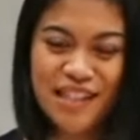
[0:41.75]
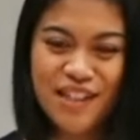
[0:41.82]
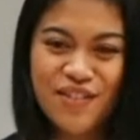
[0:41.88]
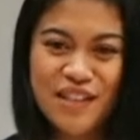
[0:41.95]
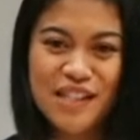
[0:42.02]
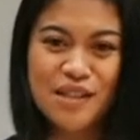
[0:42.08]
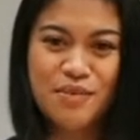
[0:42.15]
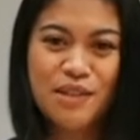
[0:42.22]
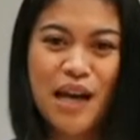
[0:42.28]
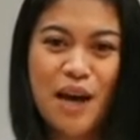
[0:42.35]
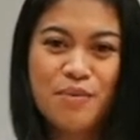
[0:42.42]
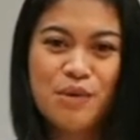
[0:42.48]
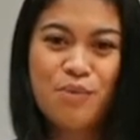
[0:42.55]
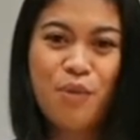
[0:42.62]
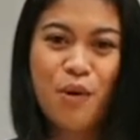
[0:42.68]
even
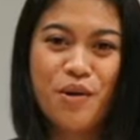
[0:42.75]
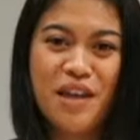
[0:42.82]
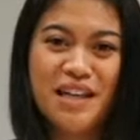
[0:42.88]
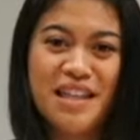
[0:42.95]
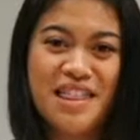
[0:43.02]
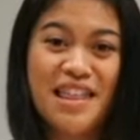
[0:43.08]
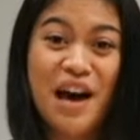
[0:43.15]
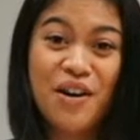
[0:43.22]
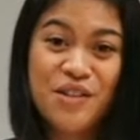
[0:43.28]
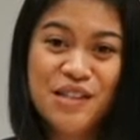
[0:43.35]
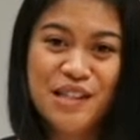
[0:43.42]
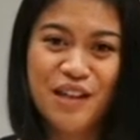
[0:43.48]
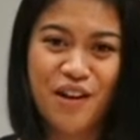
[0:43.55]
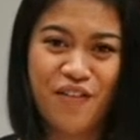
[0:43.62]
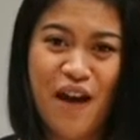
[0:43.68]
sometimes more than
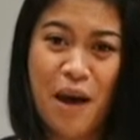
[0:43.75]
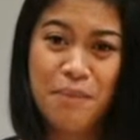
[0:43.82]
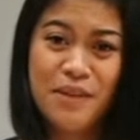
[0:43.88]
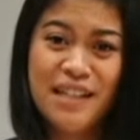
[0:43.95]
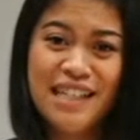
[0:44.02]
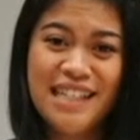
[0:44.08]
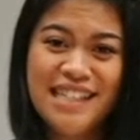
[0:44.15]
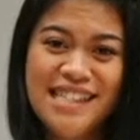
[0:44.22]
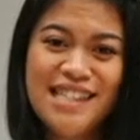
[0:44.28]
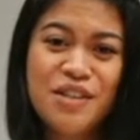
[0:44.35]
1,000 of applicants.